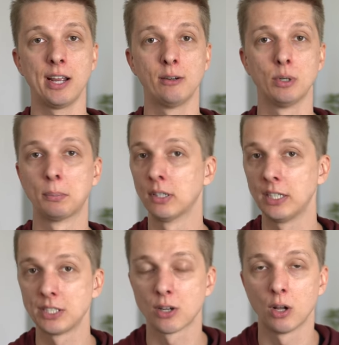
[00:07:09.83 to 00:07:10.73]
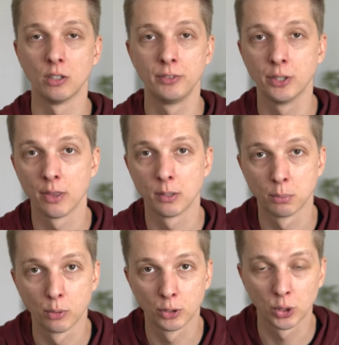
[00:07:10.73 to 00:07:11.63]
and replace all of your other
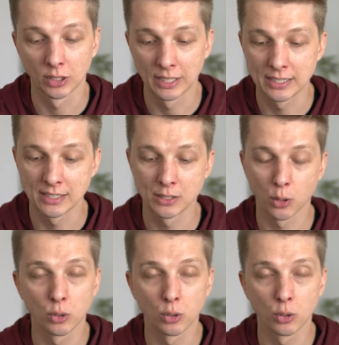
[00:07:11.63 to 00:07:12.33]
portrait lenses.